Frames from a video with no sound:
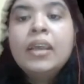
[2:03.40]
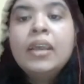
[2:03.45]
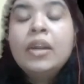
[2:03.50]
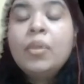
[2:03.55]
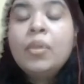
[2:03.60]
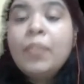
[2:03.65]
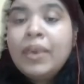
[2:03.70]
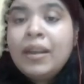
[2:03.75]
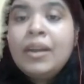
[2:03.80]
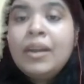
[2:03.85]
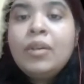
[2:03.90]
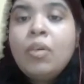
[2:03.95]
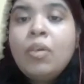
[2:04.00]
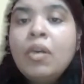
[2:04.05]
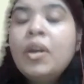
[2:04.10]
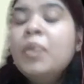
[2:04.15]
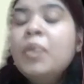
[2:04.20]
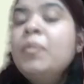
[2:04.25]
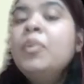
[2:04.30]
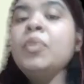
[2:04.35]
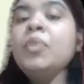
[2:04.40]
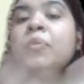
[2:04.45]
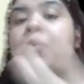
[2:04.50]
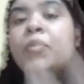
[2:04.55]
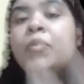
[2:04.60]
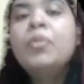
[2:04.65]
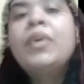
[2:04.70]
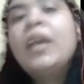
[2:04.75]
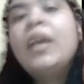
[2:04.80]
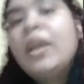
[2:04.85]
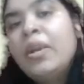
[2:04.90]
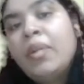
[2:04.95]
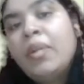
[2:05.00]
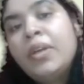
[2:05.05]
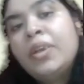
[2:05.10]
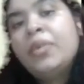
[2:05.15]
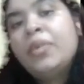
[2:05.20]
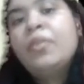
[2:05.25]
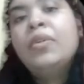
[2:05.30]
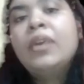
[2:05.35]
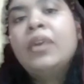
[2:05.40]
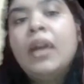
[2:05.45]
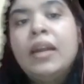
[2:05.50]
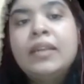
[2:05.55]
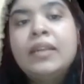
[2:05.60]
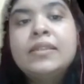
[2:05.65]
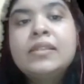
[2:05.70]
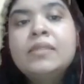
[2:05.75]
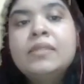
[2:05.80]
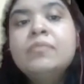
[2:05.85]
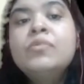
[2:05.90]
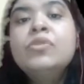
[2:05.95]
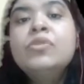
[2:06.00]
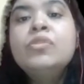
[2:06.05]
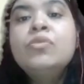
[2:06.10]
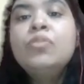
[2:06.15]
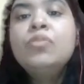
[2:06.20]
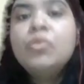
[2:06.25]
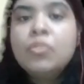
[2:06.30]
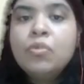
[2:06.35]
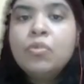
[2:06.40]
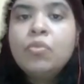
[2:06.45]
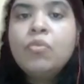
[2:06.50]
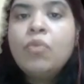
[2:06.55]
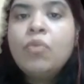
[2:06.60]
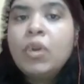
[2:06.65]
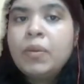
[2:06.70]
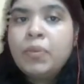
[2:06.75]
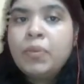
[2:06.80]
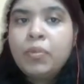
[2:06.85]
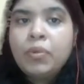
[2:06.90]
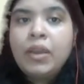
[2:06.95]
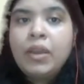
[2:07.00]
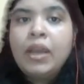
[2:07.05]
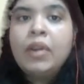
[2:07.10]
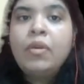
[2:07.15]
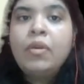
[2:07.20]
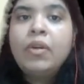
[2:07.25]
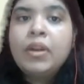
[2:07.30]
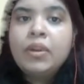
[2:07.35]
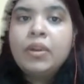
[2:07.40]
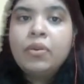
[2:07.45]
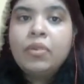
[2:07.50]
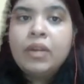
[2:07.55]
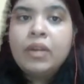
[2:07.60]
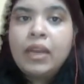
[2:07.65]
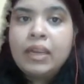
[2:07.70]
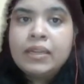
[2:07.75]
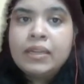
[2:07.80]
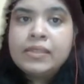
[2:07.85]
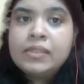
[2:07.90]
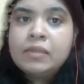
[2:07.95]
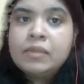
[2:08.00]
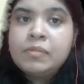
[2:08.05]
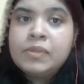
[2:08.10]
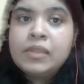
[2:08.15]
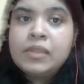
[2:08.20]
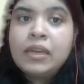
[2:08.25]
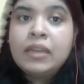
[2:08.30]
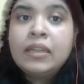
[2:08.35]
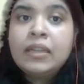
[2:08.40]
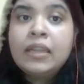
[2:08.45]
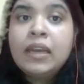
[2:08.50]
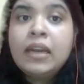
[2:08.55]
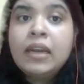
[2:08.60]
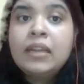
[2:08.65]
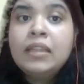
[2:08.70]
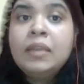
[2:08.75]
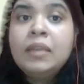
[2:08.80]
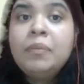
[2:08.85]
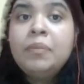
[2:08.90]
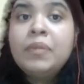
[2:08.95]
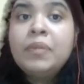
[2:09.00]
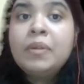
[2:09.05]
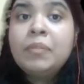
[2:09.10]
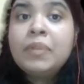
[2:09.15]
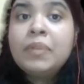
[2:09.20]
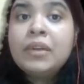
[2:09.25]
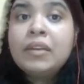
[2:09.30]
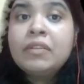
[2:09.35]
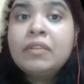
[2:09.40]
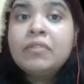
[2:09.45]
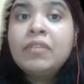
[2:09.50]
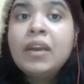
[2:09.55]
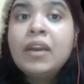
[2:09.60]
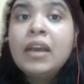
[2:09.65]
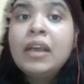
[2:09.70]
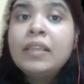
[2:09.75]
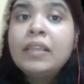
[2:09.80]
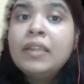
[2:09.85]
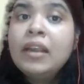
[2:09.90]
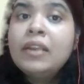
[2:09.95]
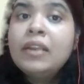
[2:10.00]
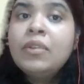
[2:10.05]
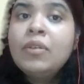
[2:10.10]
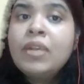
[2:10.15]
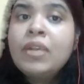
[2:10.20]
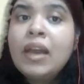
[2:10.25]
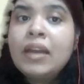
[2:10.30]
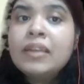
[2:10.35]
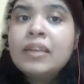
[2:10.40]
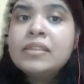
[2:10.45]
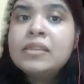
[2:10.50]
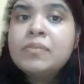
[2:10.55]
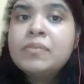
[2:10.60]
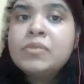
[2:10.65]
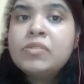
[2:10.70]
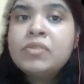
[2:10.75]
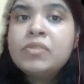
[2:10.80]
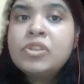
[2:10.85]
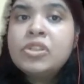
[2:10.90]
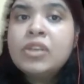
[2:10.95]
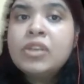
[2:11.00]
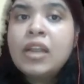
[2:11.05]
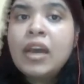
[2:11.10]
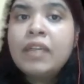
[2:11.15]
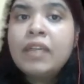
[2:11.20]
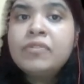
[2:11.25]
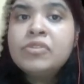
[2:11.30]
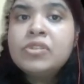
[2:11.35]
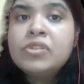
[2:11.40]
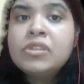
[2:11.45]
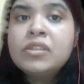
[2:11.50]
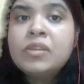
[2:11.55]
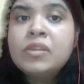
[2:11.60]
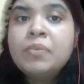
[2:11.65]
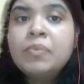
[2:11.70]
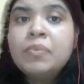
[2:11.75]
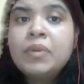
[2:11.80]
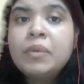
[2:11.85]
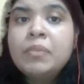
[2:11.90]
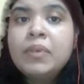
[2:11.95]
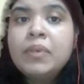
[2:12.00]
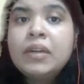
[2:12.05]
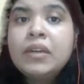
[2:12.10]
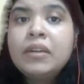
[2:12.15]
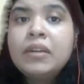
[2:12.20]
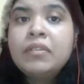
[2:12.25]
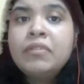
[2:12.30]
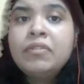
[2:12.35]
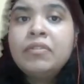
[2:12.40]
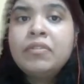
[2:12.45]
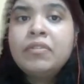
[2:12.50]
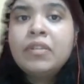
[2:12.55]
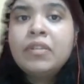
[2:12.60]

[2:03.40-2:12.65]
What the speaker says: Now, when I talk about prokaryotic organisms, you know what prokaryotic organisms are. They are the primitive, they are the organisms which have just a primitive